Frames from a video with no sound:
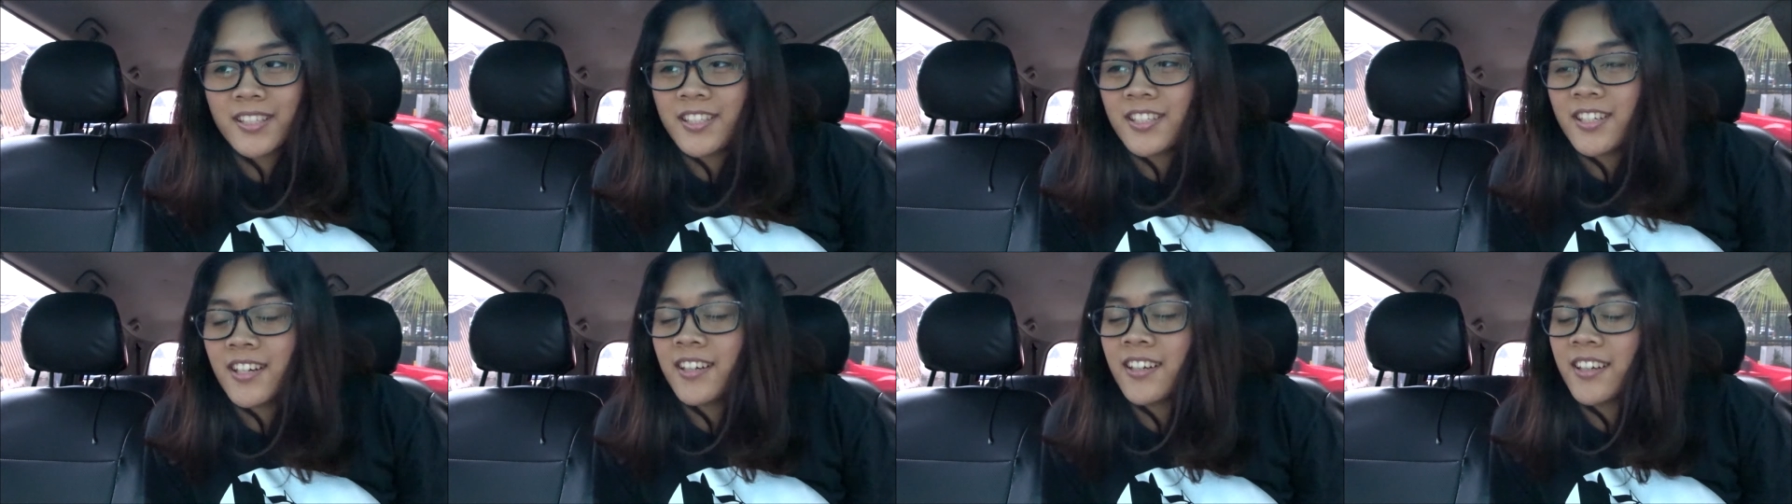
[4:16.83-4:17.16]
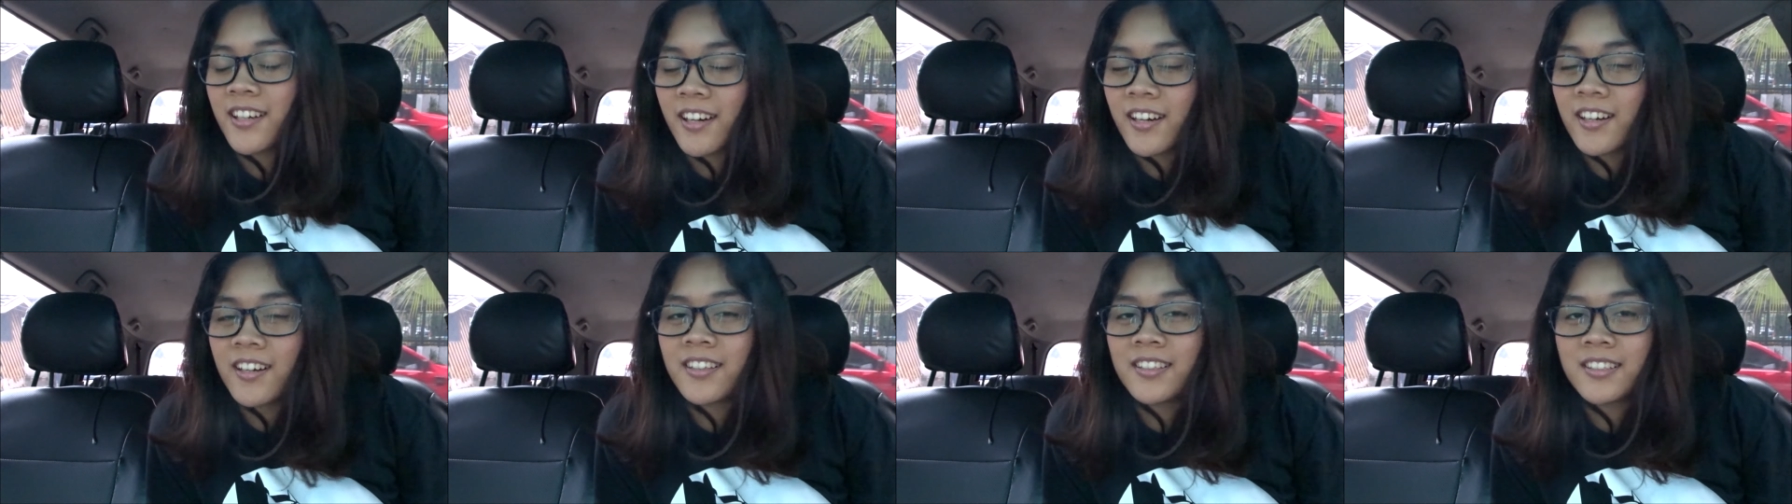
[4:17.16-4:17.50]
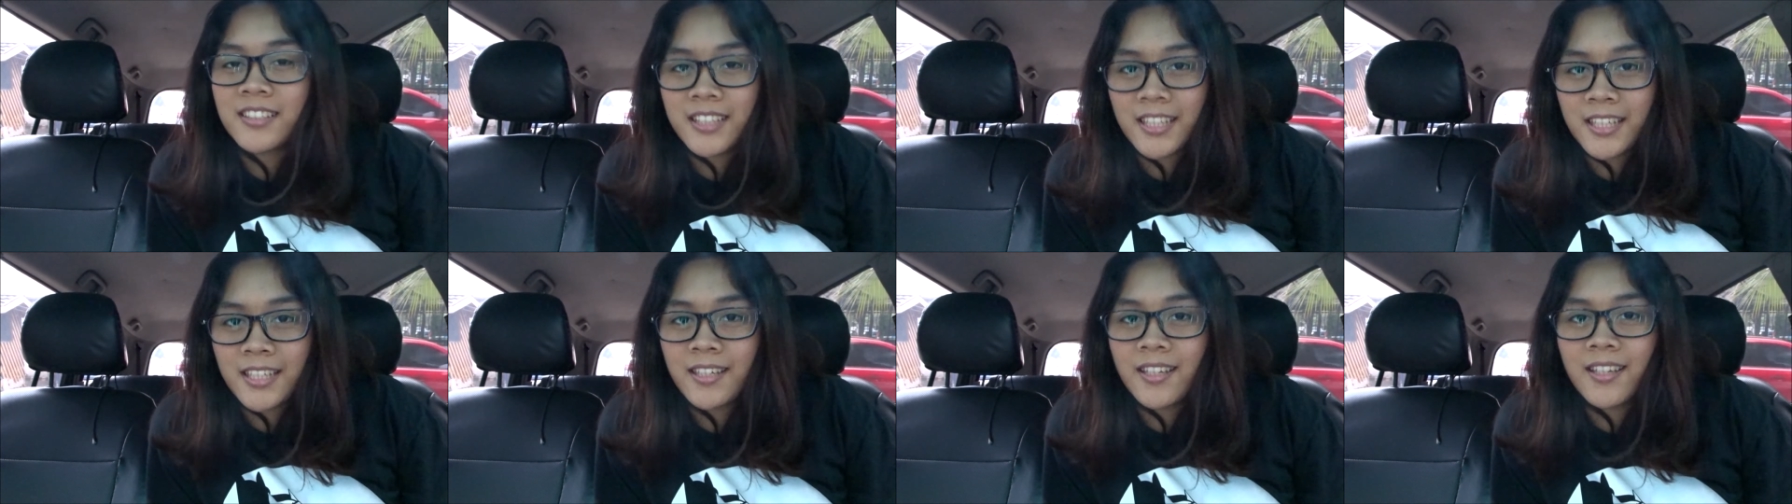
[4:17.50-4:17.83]
your girl
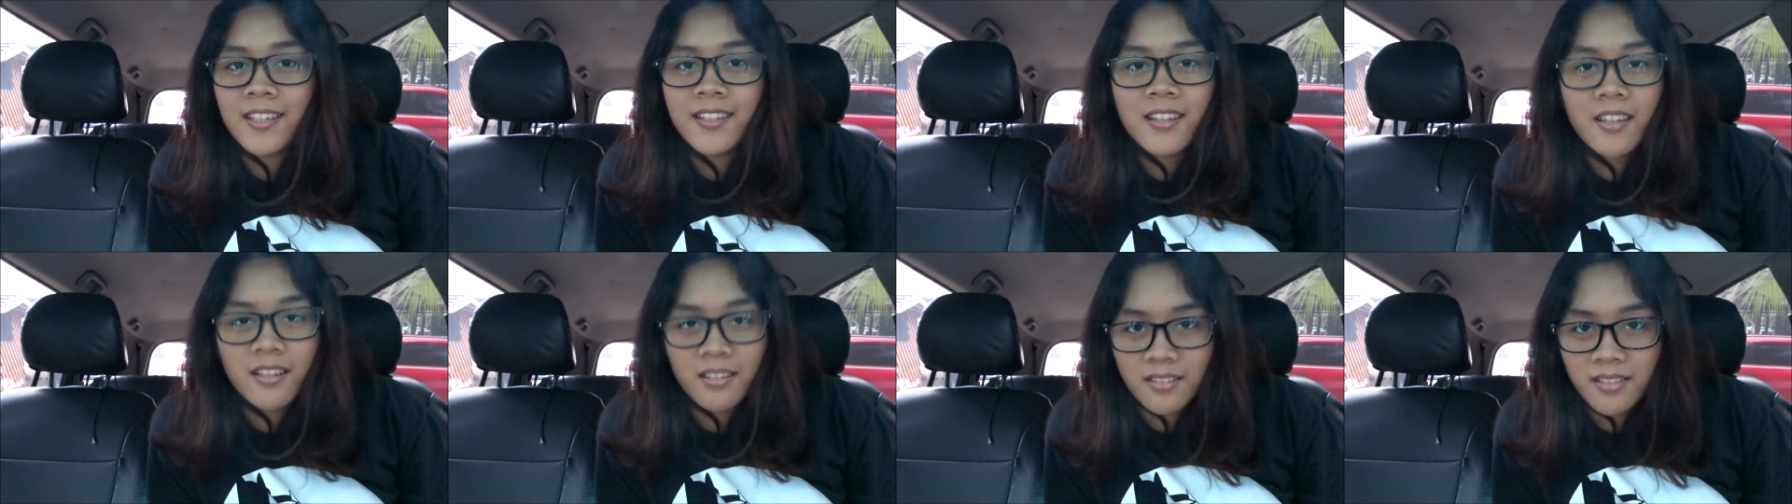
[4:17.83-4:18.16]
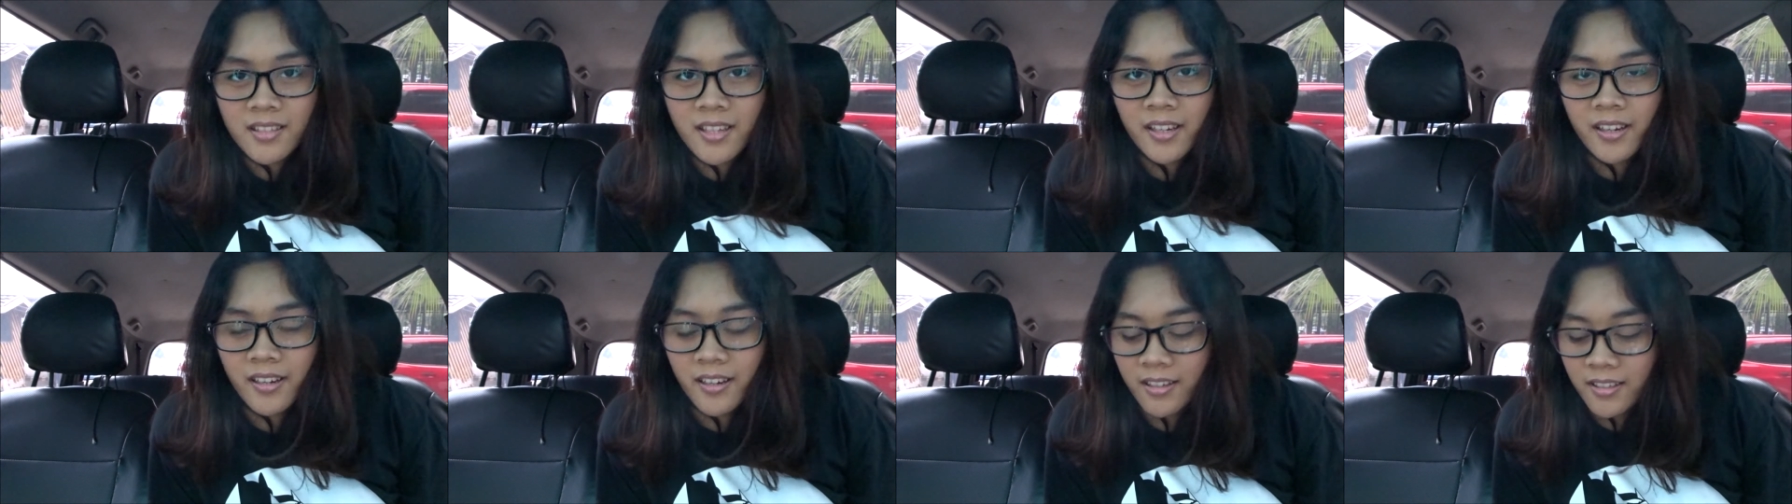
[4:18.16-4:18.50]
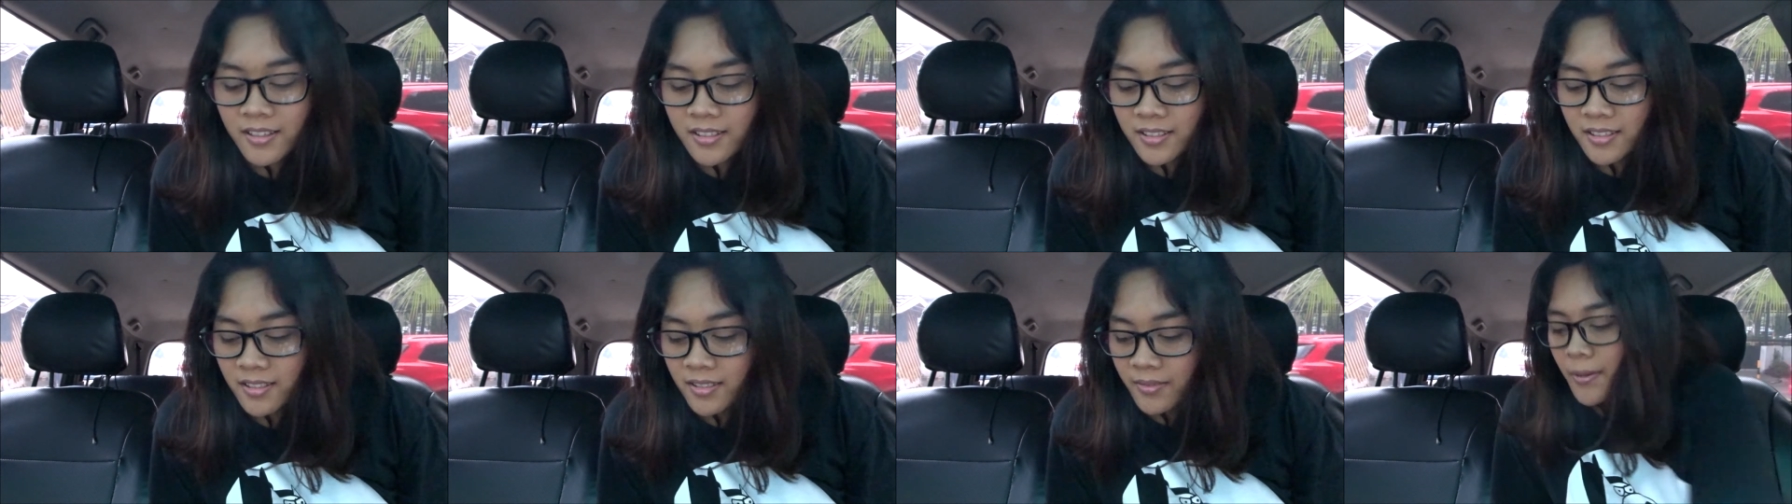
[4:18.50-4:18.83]
needed the
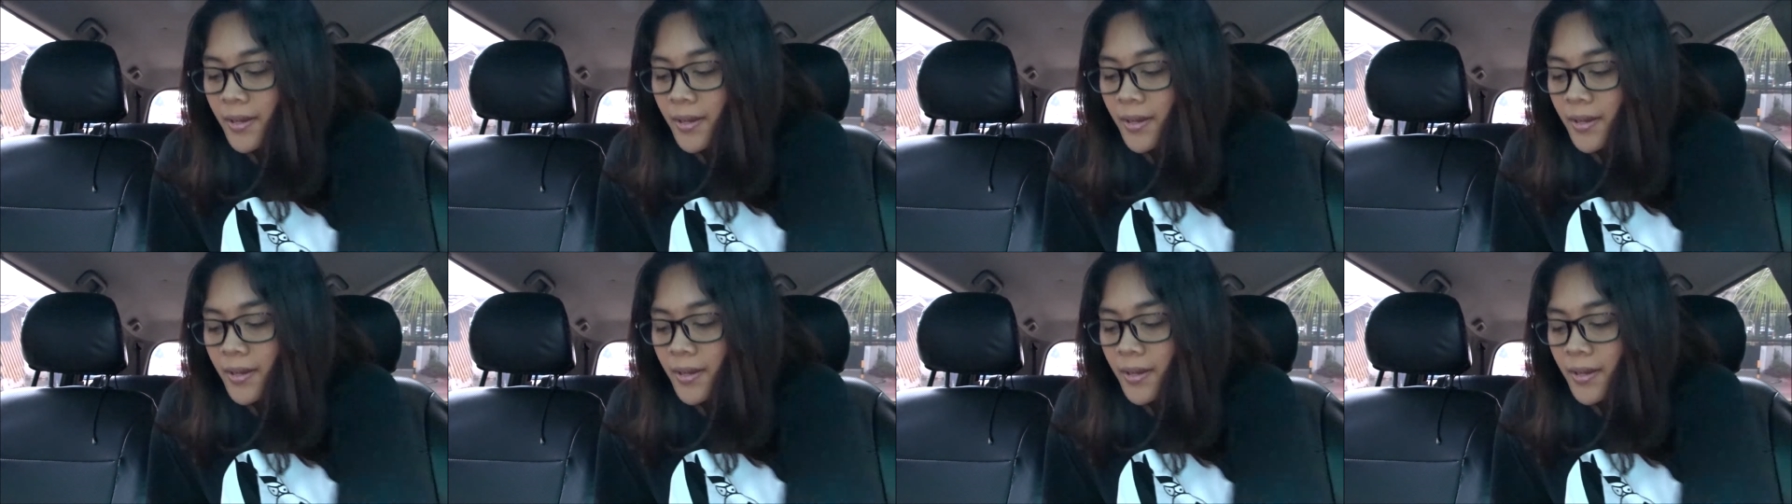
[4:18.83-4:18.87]
stickers